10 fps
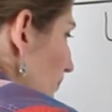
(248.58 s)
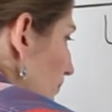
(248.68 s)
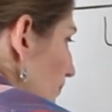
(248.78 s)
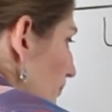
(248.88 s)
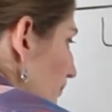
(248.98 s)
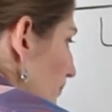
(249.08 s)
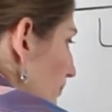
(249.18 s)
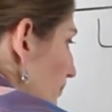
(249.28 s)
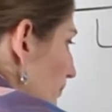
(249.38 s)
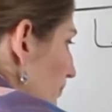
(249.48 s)

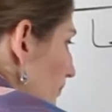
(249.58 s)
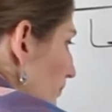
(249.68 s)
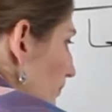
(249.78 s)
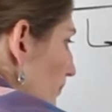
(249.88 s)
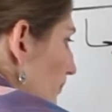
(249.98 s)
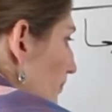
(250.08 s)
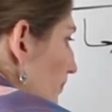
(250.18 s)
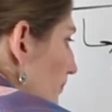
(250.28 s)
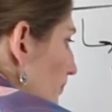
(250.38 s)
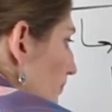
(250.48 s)

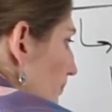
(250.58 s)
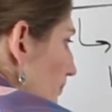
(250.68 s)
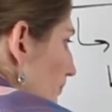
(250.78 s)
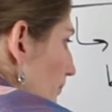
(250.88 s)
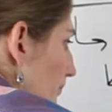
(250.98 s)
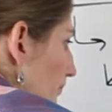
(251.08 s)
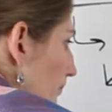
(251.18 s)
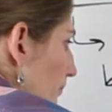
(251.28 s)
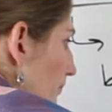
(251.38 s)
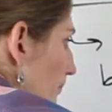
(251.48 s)

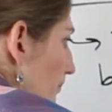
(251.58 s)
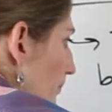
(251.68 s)
Nobody speaks.